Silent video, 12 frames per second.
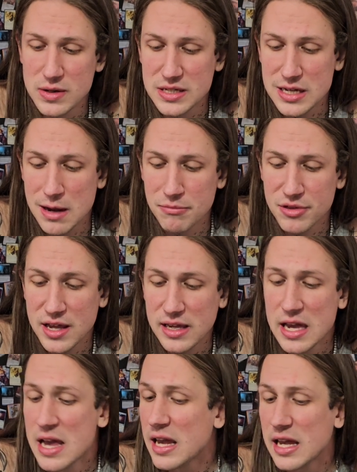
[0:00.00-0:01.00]
with
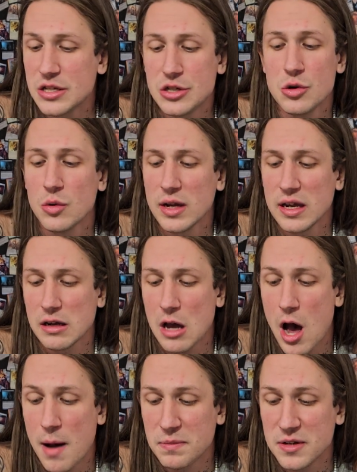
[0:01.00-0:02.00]
something, it's doing
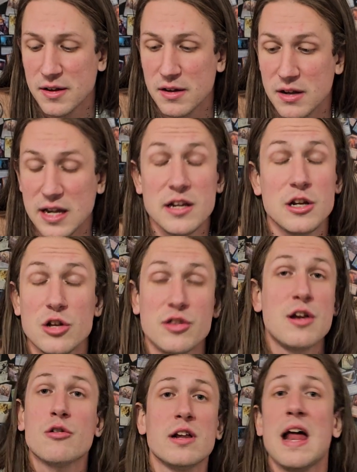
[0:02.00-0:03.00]
up to.
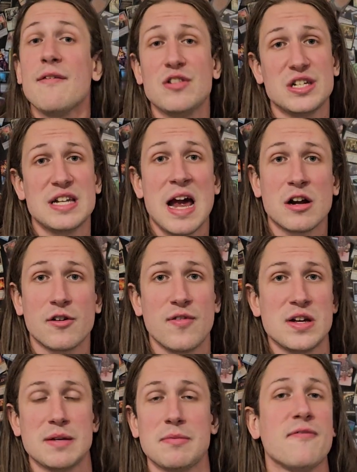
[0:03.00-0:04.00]
They're going to have to
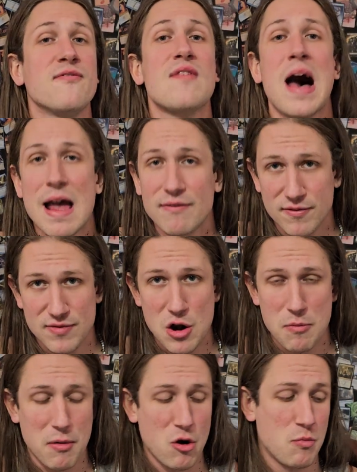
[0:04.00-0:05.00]
sacrifice up to 5 of
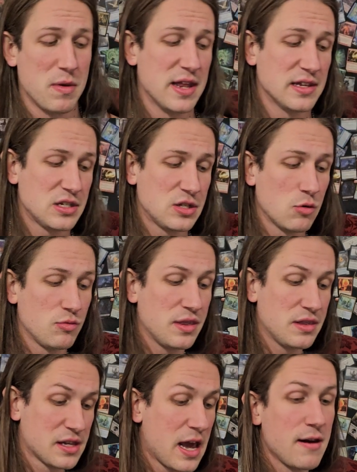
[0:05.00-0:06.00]
their permanents. So
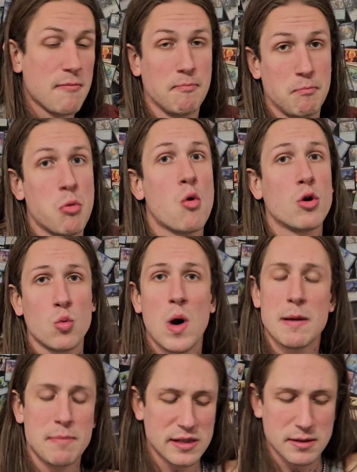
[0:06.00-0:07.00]
kind of board
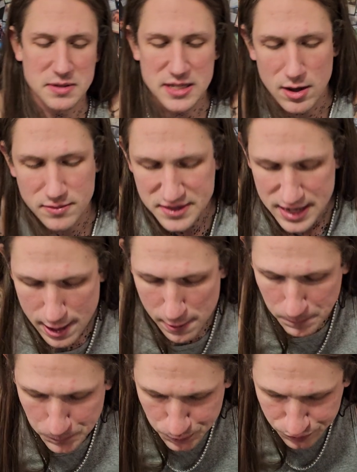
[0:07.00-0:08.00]
wiping themselves
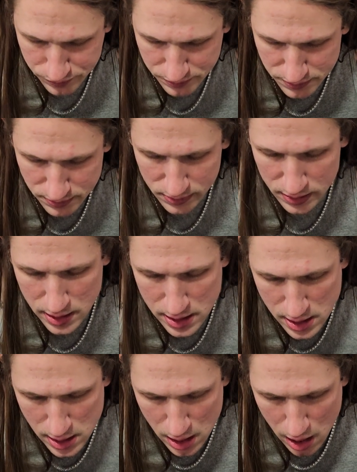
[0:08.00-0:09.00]
there.
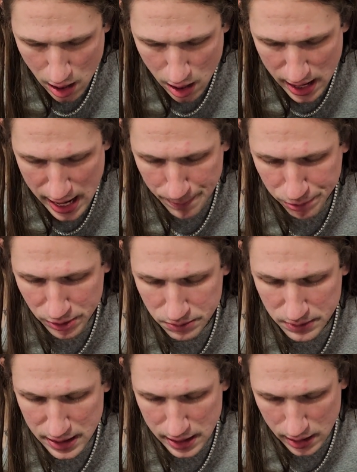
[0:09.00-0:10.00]
Eben